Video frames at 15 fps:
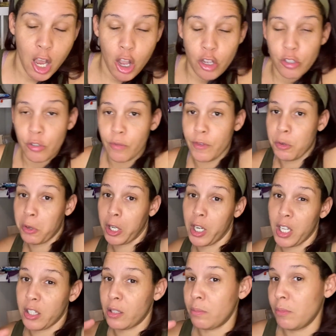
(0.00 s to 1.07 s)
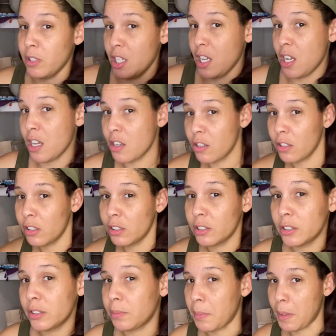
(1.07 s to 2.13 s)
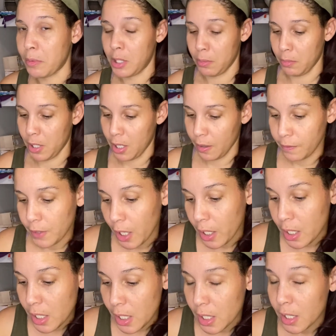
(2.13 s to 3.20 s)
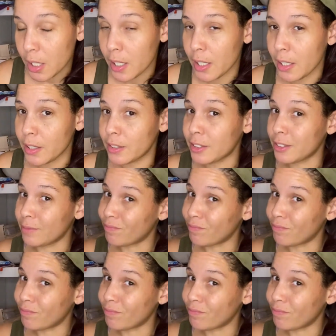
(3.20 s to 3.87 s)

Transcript: So if you wanted to get some deals, maybe some gift ideas,